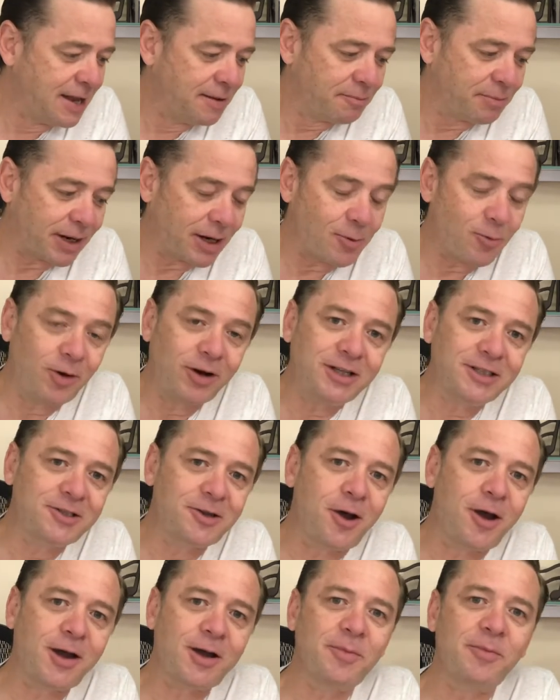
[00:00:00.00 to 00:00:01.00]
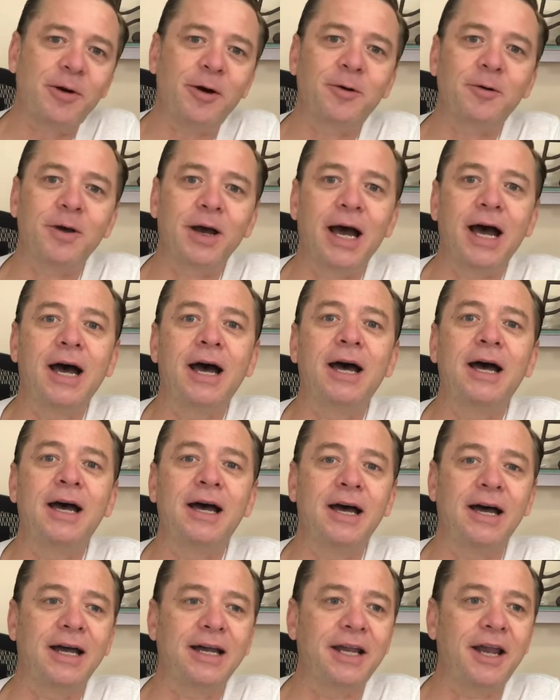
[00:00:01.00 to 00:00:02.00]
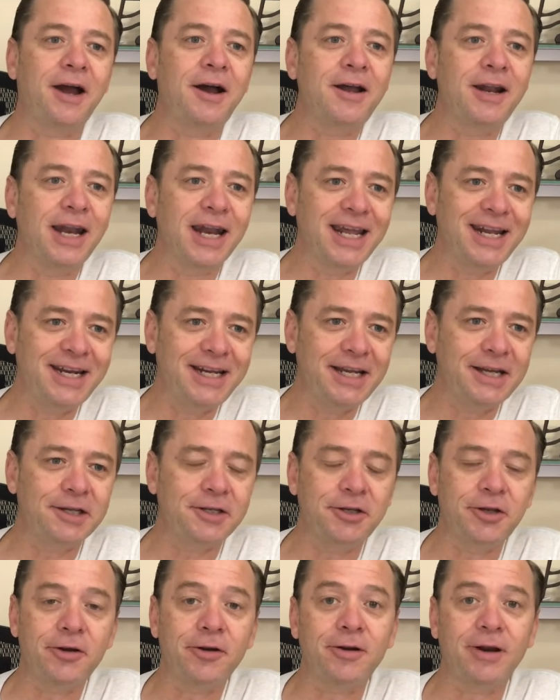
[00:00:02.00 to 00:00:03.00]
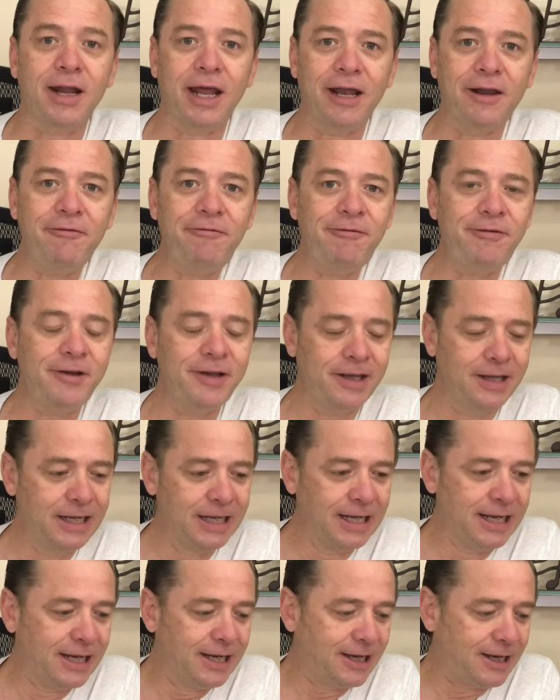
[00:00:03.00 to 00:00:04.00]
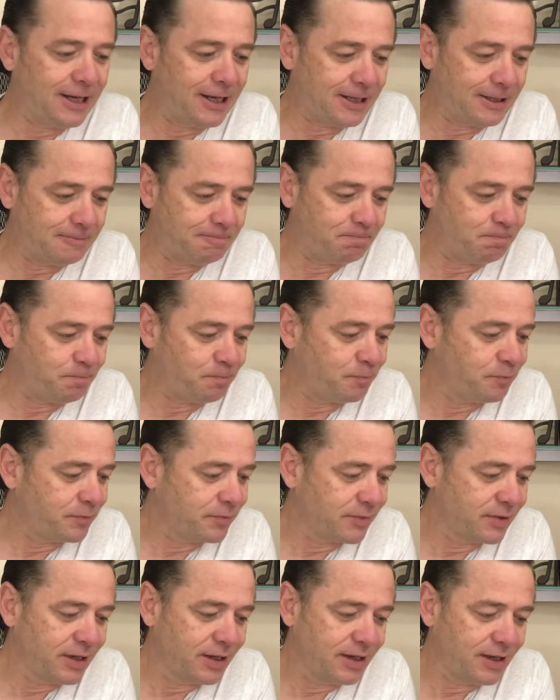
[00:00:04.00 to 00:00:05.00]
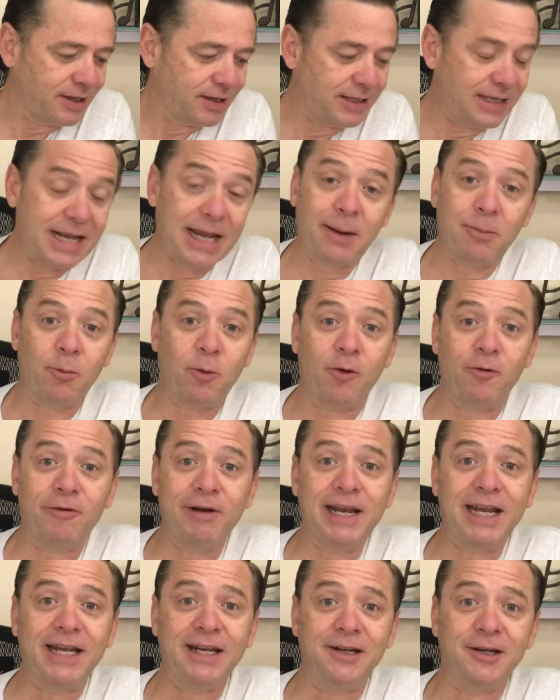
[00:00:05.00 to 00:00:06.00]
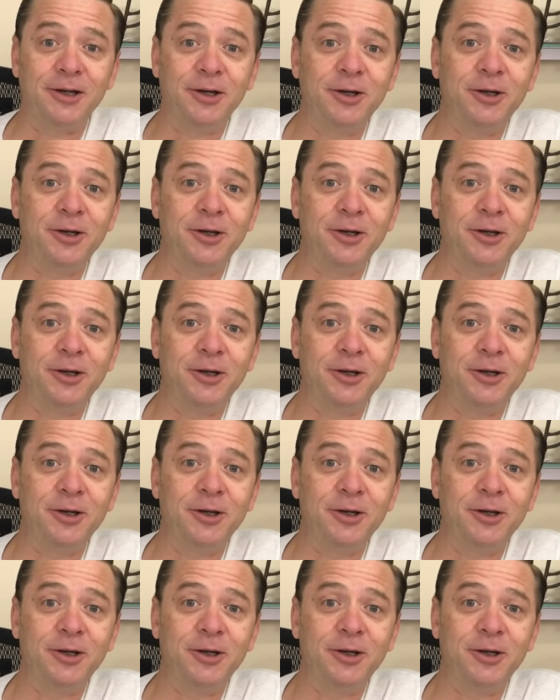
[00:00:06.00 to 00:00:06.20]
But I want to talk about a young lady in your life um, named Maureen,